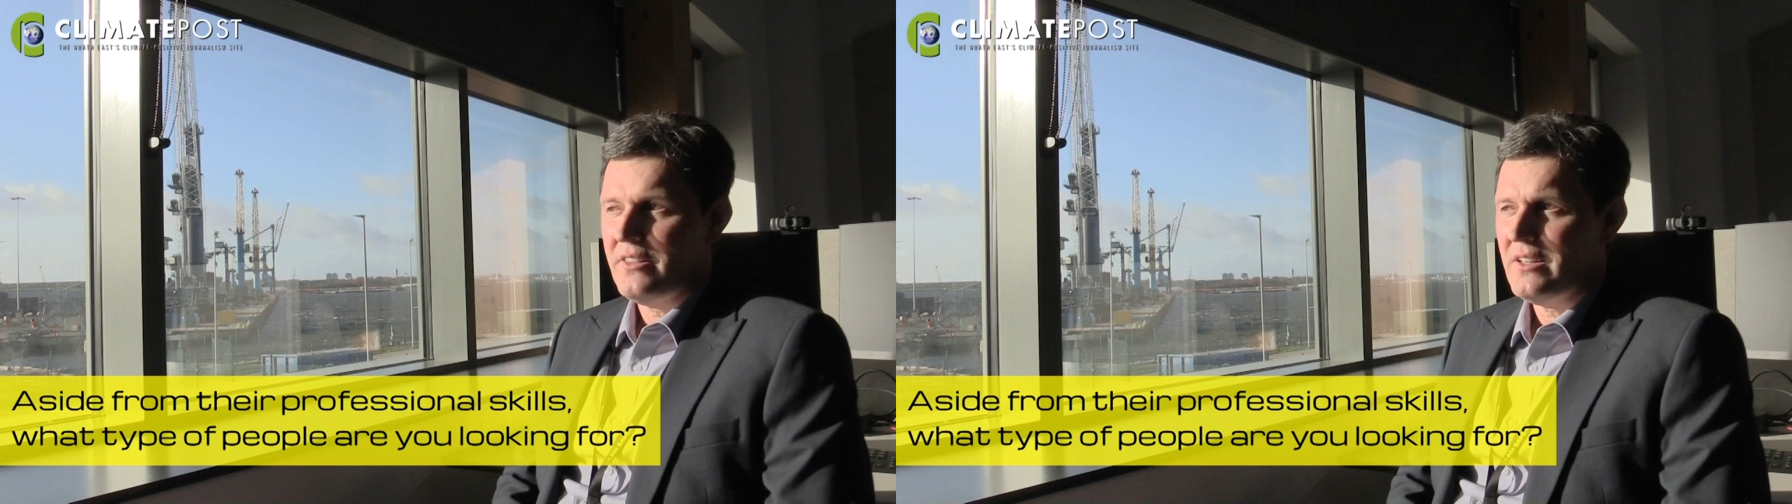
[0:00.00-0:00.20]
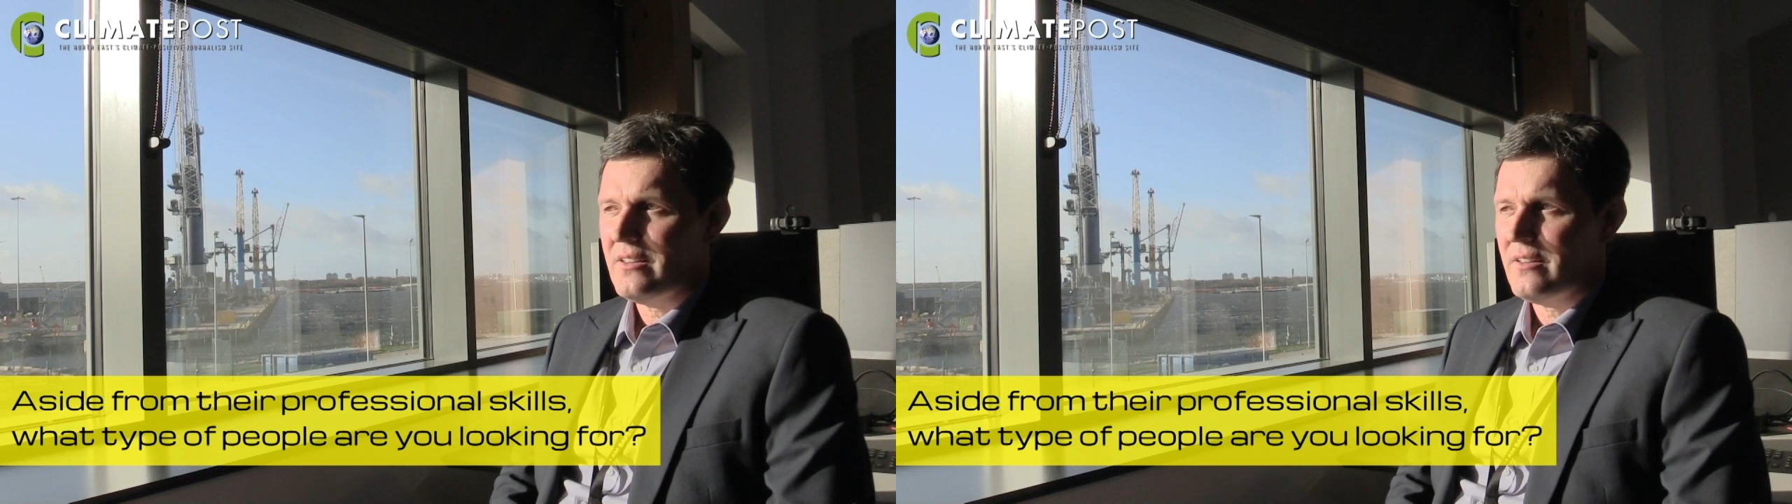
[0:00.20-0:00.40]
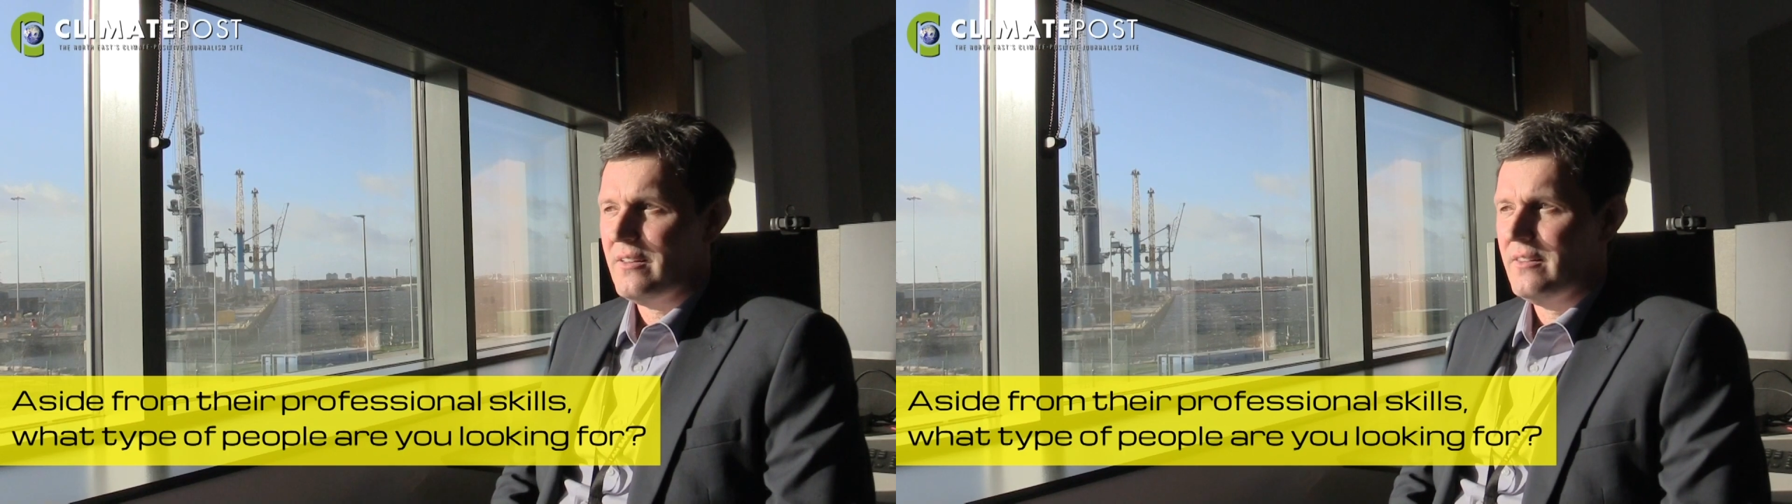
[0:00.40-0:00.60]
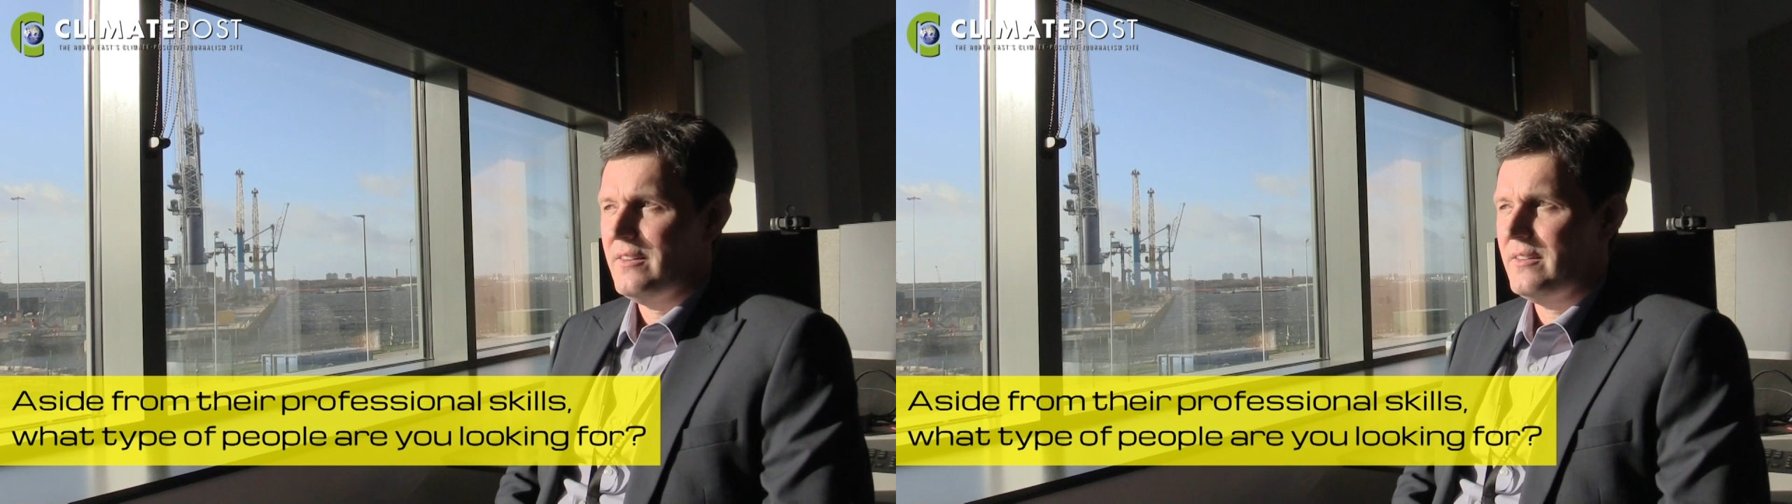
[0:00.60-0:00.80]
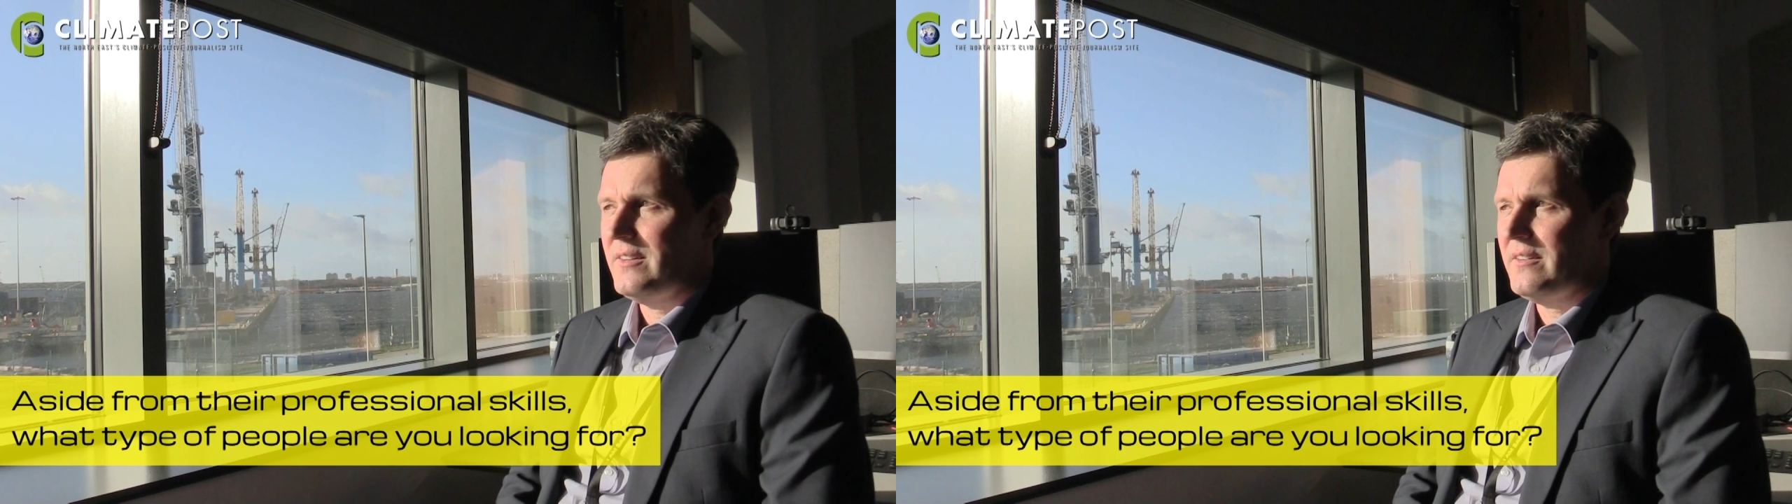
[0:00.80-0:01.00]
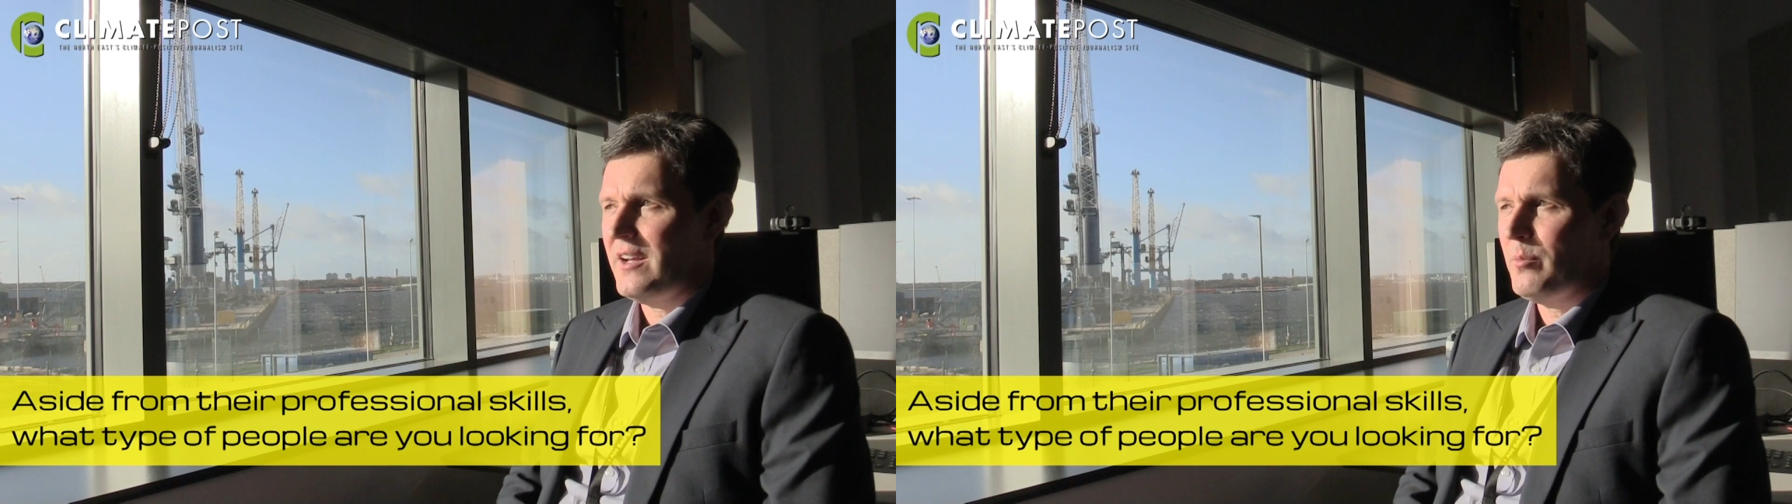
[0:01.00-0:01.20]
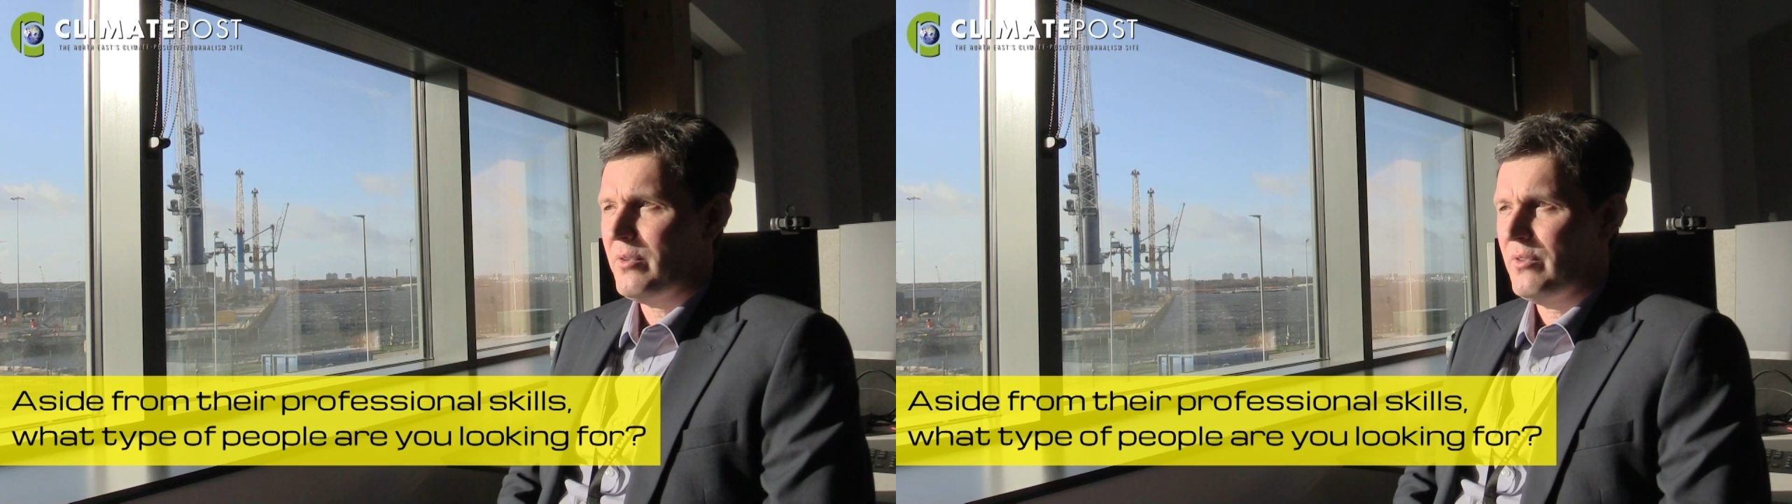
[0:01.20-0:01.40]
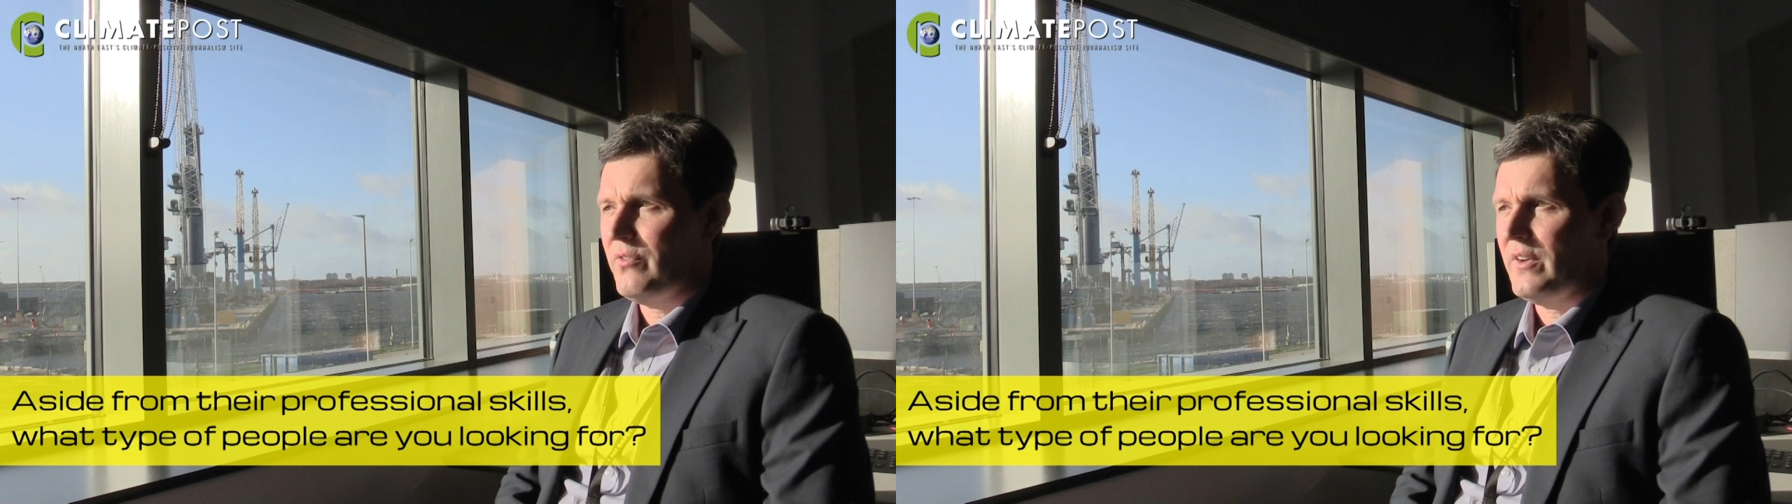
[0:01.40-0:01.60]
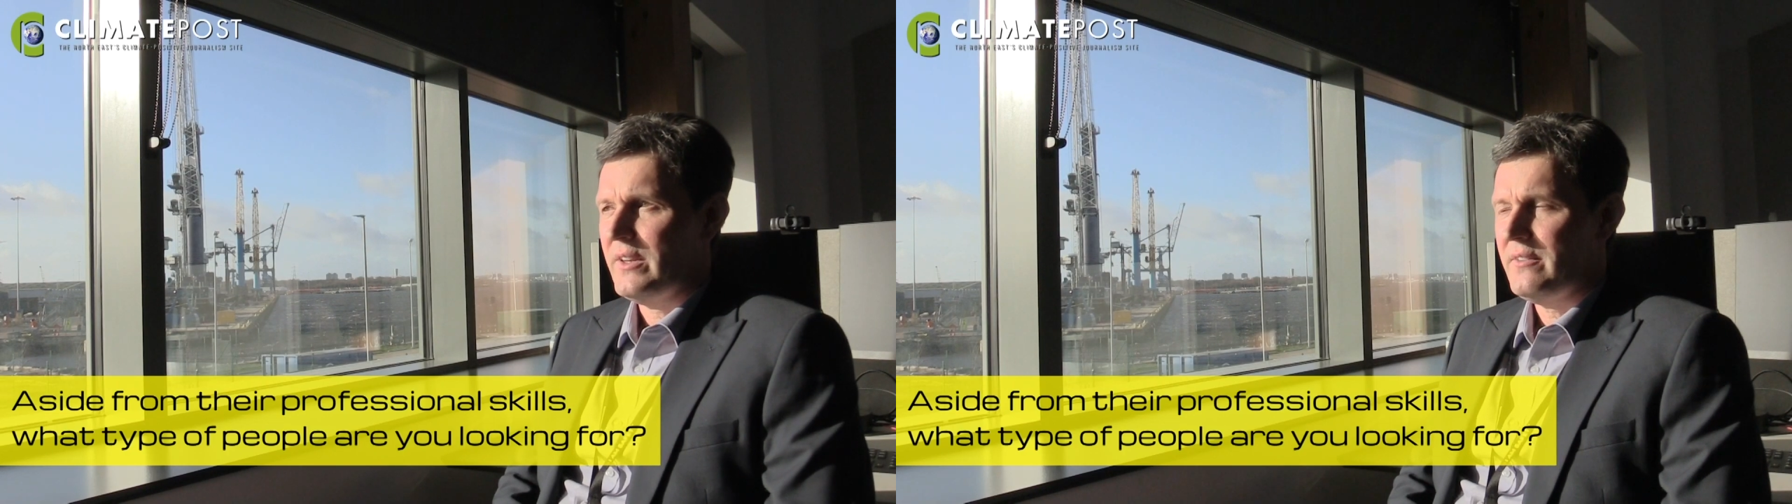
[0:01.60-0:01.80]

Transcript: I think the the type of uh,